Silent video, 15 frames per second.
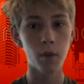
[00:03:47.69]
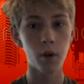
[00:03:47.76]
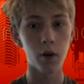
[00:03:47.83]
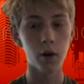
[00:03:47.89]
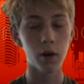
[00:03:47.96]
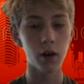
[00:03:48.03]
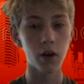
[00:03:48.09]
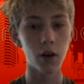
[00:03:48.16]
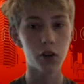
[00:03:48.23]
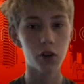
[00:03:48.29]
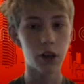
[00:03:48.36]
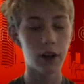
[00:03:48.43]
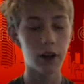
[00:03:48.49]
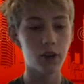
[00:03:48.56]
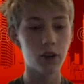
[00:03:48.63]

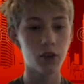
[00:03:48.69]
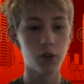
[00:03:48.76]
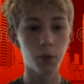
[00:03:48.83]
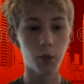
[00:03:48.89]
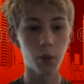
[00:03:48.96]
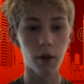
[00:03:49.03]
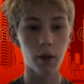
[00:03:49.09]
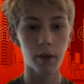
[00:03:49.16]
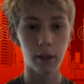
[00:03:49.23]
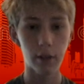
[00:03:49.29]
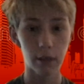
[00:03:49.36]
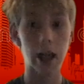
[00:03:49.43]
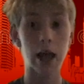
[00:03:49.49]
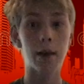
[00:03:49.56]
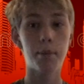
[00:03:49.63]
negotiations will
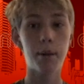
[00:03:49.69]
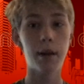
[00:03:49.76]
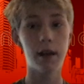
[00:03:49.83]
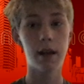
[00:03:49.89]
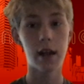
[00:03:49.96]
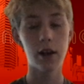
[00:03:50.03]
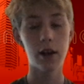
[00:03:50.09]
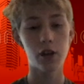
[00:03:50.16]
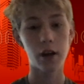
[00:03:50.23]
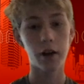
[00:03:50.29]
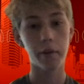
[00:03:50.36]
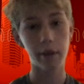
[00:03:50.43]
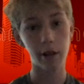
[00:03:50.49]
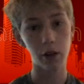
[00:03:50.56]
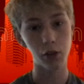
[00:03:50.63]
happen, and Jack
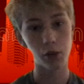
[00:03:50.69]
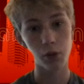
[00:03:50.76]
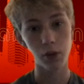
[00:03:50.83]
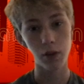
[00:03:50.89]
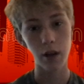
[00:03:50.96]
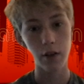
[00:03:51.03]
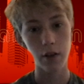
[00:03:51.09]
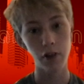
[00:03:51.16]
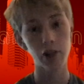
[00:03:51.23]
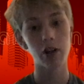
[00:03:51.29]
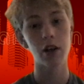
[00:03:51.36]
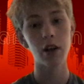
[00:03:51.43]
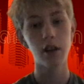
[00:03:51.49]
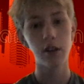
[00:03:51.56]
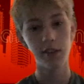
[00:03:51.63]
Grealish will sign for
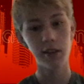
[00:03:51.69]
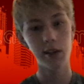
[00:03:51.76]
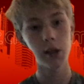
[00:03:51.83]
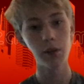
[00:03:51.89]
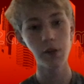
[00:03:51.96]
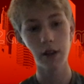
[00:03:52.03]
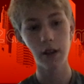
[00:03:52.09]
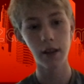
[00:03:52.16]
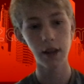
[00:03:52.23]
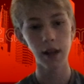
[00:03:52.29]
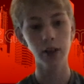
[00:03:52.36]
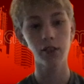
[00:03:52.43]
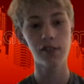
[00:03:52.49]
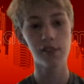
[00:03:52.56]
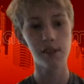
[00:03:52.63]
City in the
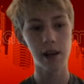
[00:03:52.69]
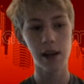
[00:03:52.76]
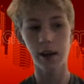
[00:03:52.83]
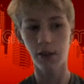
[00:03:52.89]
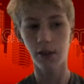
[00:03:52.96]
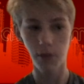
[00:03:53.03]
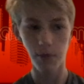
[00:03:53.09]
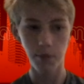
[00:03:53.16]
next few days.